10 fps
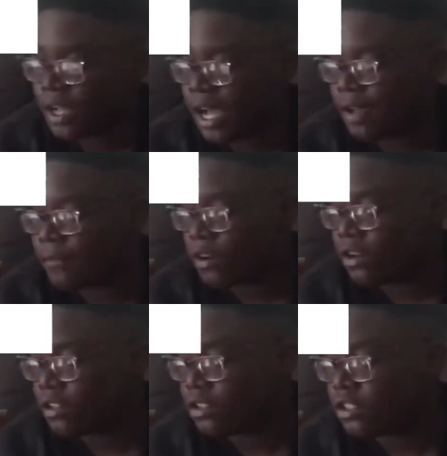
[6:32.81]

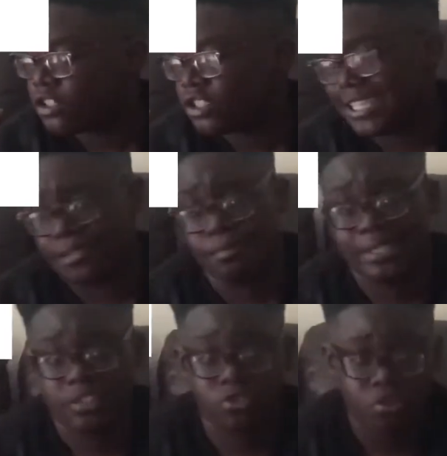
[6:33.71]
either second
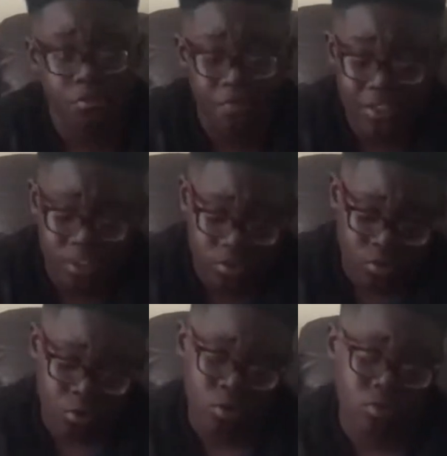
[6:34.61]
place trophies
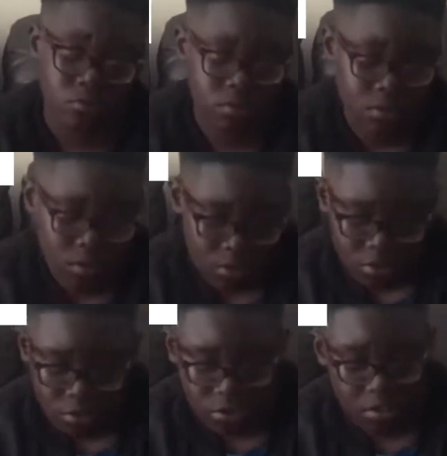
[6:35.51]
or
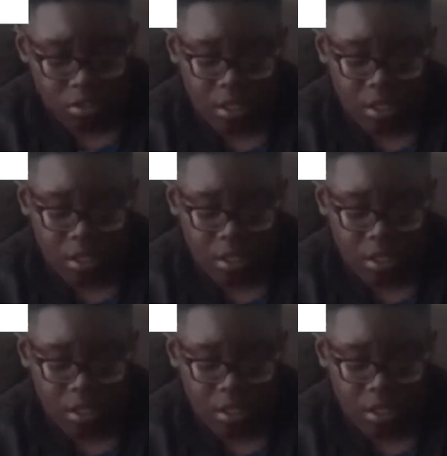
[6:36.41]
just